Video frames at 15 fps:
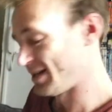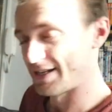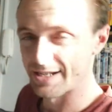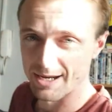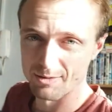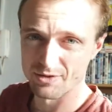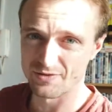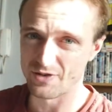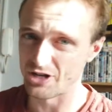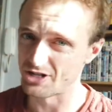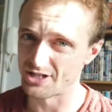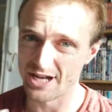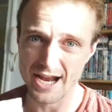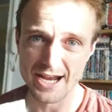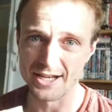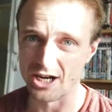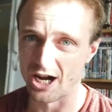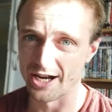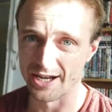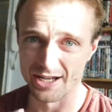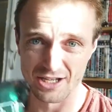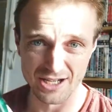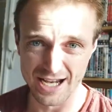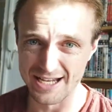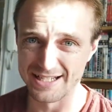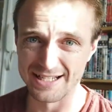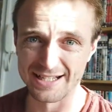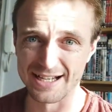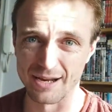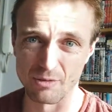same as first aid. I can
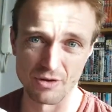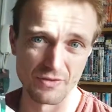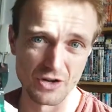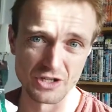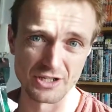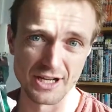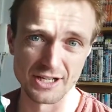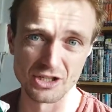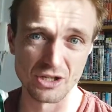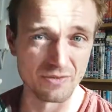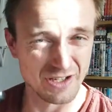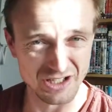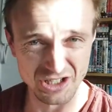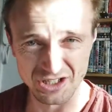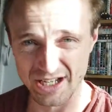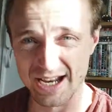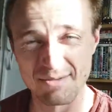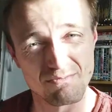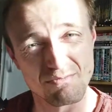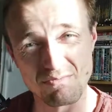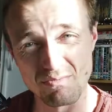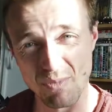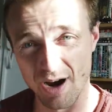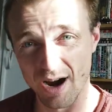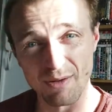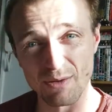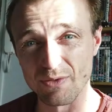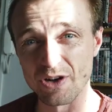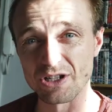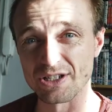easily get my first aid stuff. As I said, my
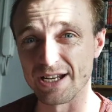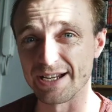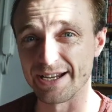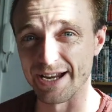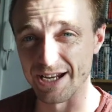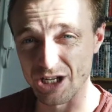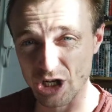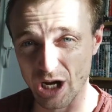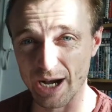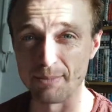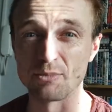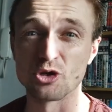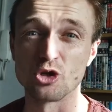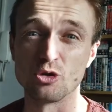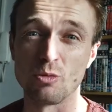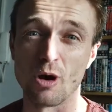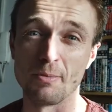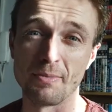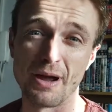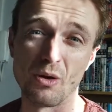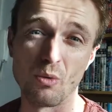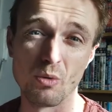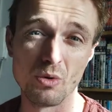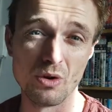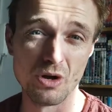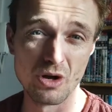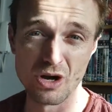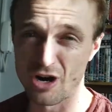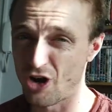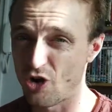other first aid kit clips to my belt
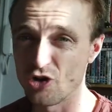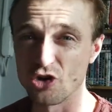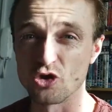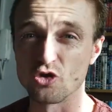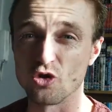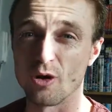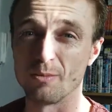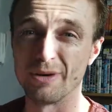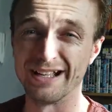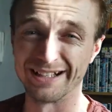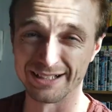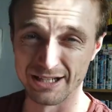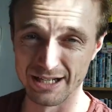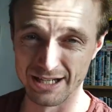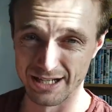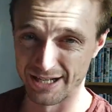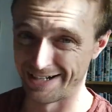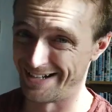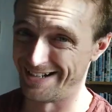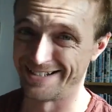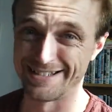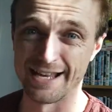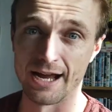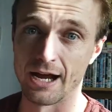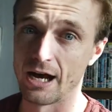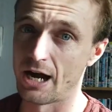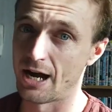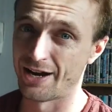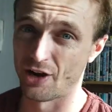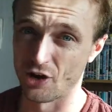on a drop leg and it's there.
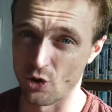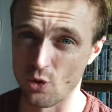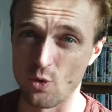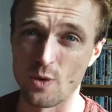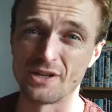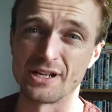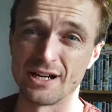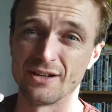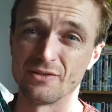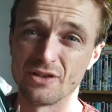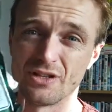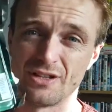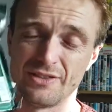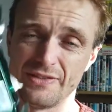And I always have